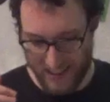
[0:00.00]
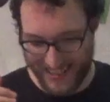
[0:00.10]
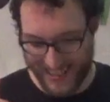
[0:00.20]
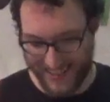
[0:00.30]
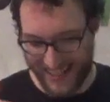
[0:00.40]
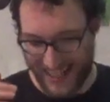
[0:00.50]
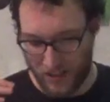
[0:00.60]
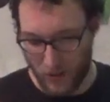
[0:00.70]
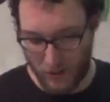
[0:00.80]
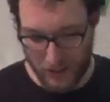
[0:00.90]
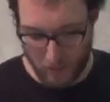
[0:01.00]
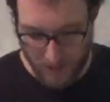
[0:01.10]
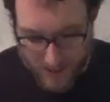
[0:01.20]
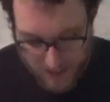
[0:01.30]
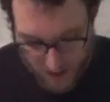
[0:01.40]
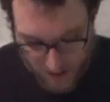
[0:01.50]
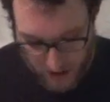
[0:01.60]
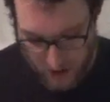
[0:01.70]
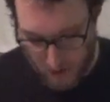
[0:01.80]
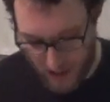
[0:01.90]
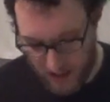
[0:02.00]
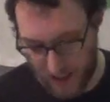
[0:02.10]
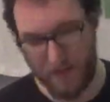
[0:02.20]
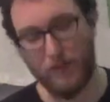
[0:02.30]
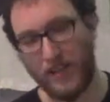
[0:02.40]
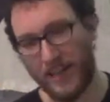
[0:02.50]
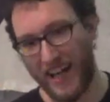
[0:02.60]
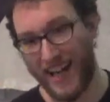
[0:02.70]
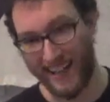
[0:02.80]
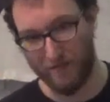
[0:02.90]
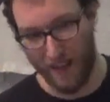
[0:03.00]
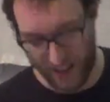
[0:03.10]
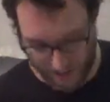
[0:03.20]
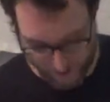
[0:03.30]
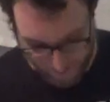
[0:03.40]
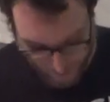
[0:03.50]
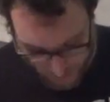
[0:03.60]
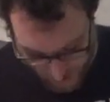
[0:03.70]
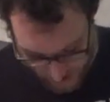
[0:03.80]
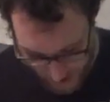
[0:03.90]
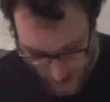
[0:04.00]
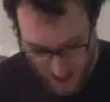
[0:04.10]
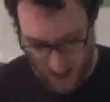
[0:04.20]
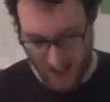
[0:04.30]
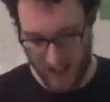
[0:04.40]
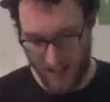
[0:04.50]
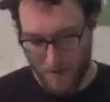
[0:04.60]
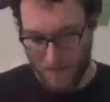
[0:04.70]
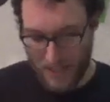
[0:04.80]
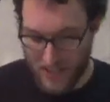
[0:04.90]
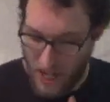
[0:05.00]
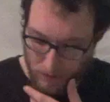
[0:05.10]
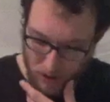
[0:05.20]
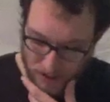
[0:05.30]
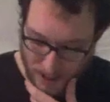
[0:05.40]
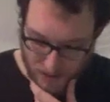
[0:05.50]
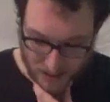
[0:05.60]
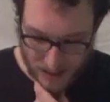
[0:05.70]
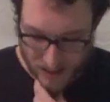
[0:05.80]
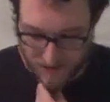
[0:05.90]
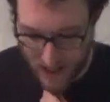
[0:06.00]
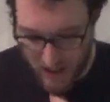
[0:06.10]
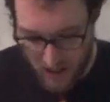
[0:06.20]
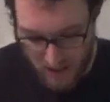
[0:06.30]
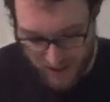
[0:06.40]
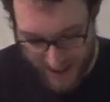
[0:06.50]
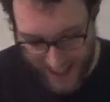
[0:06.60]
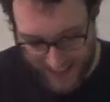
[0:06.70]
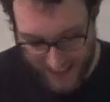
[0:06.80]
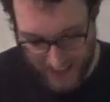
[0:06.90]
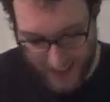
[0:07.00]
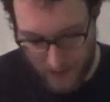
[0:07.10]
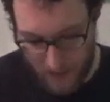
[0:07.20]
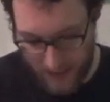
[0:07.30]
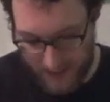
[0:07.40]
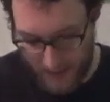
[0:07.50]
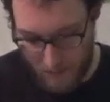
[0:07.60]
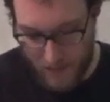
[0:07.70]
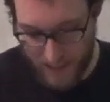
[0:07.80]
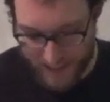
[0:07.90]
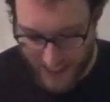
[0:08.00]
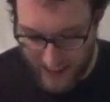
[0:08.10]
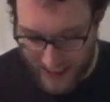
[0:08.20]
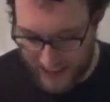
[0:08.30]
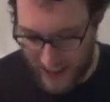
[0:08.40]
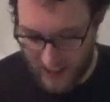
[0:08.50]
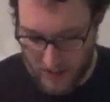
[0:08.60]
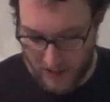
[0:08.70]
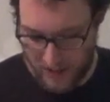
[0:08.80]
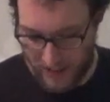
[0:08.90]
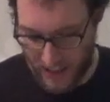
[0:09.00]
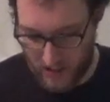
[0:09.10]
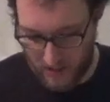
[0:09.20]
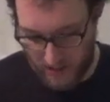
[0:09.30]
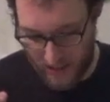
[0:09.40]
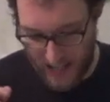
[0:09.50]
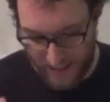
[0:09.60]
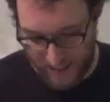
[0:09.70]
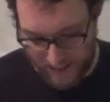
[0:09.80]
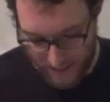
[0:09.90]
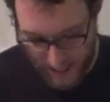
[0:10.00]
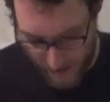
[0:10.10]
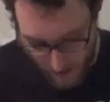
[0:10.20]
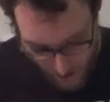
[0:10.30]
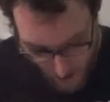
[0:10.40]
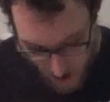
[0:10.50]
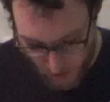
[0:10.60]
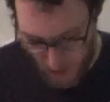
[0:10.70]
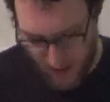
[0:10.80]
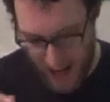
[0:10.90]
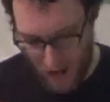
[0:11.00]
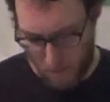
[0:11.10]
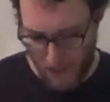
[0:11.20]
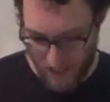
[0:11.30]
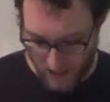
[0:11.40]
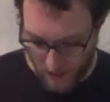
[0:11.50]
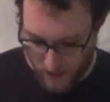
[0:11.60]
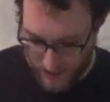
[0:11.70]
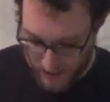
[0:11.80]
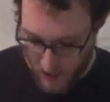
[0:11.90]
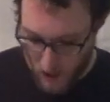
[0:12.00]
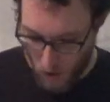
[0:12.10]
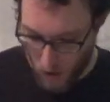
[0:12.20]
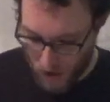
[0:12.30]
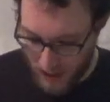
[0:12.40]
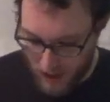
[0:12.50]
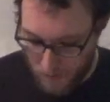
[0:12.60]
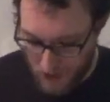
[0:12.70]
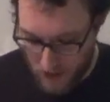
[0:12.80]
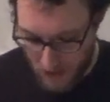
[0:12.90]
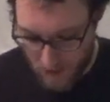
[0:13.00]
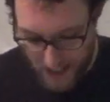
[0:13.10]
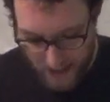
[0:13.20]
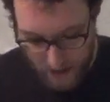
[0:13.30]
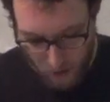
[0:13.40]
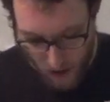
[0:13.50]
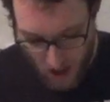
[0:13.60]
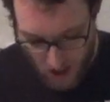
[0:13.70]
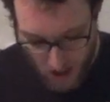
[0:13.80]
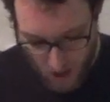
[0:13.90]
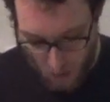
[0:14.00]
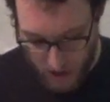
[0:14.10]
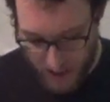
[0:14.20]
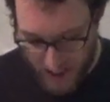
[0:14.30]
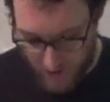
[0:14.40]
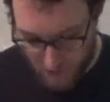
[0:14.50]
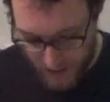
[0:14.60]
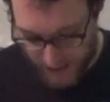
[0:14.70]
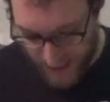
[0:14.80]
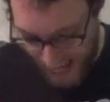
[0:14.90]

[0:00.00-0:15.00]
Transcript: this and doing the research, especially if you take any value from music. Uh, Chapter seven, Adventures in Psychedelia, Milita Military Intelligence Connections in the L S D Era. No matter how paranoid or conspiracy-minded you are, what the government is